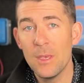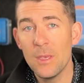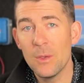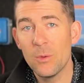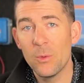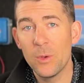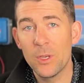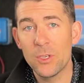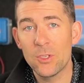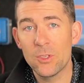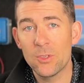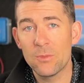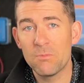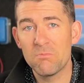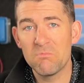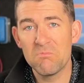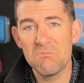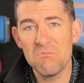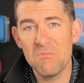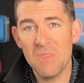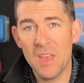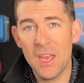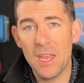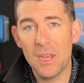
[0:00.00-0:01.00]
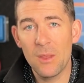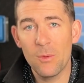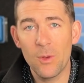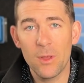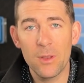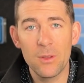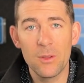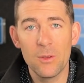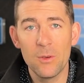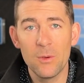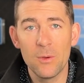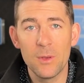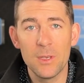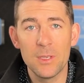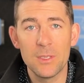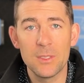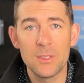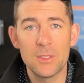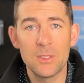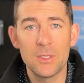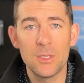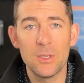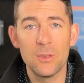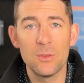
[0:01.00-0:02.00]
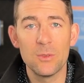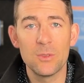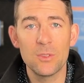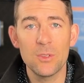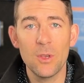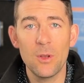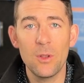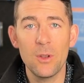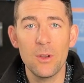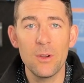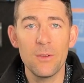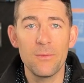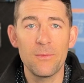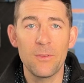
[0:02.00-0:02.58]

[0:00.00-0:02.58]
which anyone who has used solar